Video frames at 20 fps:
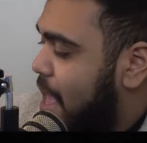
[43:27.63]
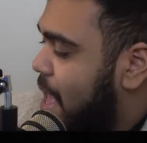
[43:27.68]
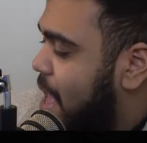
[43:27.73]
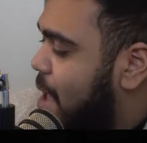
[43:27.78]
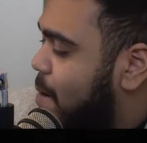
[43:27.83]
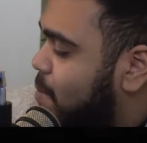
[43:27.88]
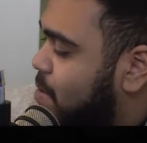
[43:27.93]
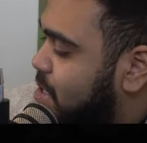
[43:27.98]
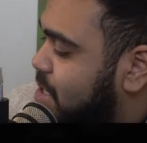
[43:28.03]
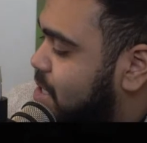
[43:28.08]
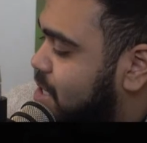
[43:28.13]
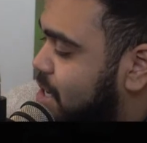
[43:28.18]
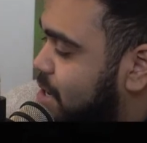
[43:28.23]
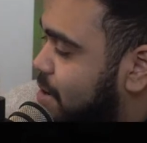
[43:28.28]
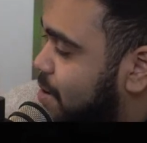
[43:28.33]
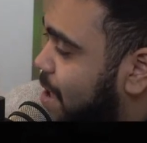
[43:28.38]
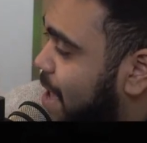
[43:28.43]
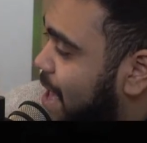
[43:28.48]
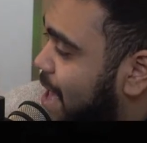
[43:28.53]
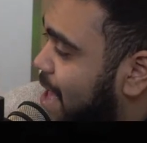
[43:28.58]
And we'll see
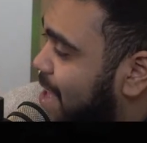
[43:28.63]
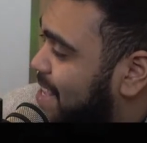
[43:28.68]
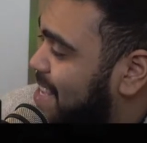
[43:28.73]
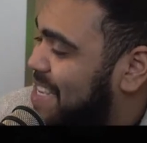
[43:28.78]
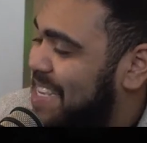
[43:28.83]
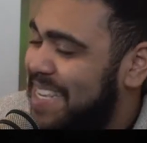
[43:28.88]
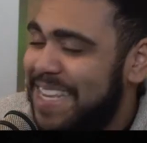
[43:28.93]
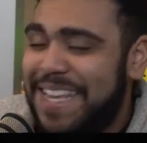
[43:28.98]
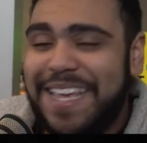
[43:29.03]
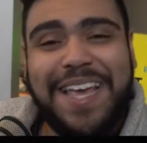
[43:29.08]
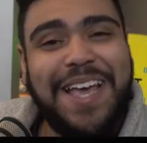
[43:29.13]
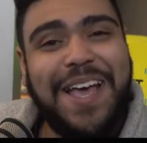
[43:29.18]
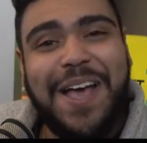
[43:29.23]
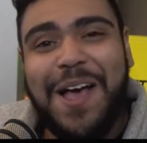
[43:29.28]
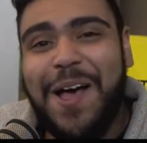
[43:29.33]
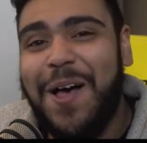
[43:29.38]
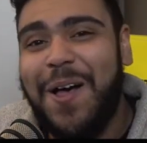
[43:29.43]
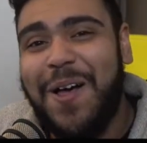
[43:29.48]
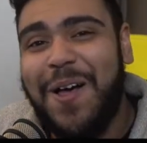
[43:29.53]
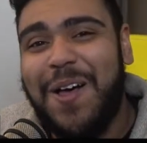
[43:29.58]
you
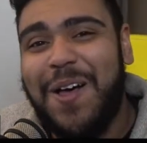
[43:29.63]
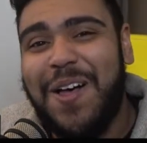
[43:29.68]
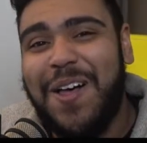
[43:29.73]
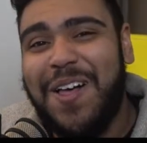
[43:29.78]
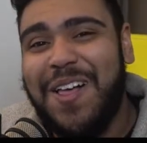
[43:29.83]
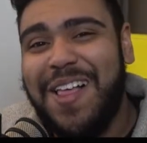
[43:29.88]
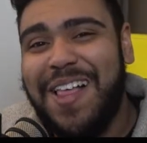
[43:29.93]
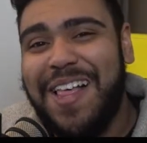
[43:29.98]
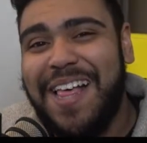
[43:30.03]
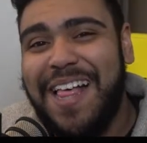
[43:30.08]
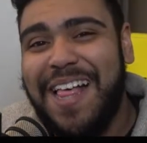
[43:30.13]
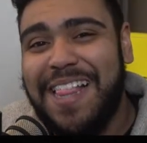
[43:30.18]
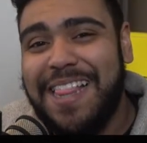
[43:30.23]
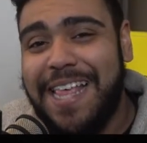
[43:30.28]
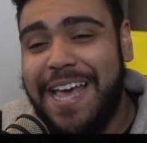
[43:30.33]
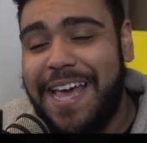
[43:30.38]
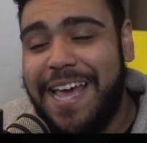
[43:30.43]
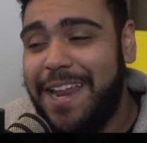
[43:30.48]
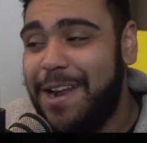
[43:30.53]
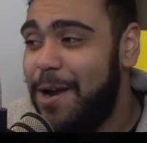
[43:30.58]
guys all
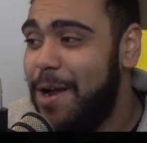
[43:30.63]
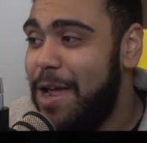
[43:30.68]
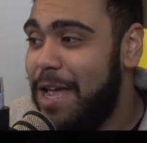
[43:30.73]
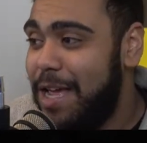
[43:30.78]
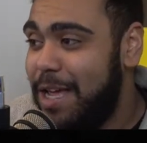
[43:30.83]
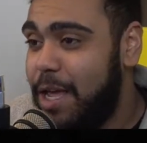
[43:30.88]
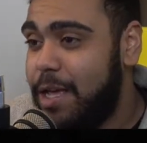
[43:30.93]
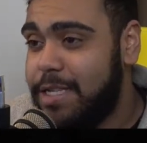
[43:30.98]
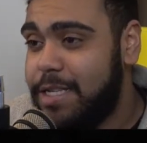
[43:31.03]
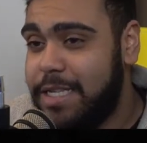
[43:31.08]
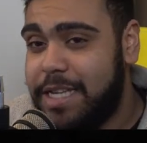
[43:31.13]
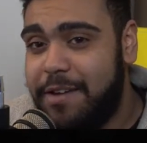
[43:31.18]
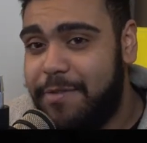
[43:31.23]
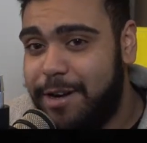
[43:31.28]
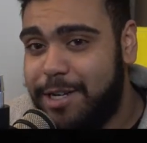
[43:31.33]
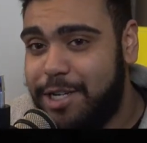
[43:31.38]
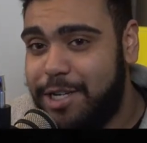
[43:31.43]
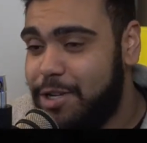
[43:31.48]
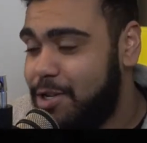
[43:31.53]
later. Yeah, save our children.